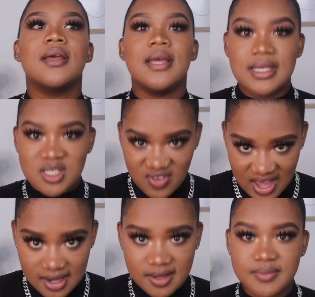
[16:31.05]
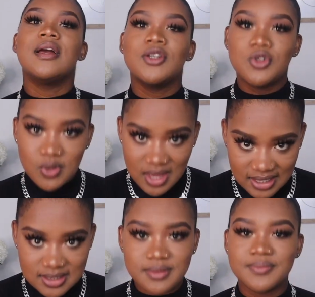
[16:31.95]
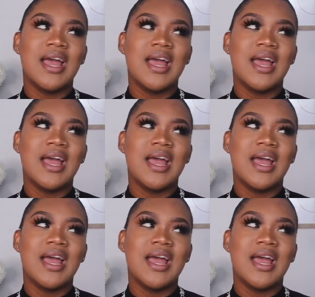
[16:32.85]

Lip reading: it's fine. Do that.